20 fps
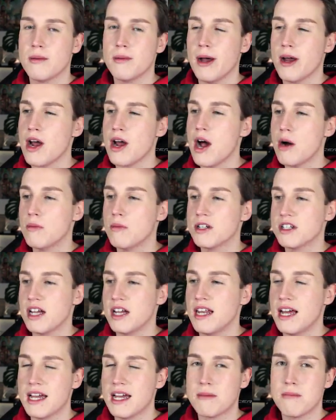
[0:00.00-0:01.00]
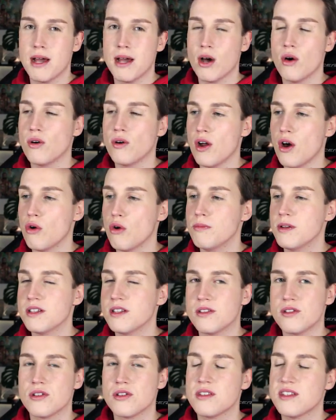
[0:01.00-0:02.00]
about how much I like my own home,
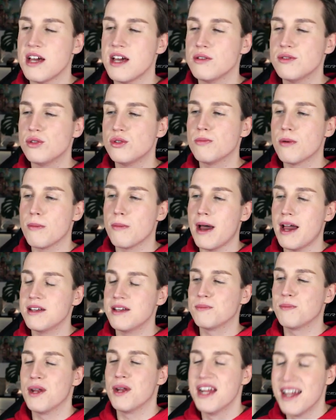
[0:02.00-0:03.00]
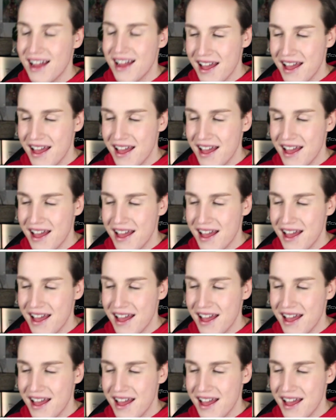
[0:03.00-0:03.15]
because it just sounds super biased, but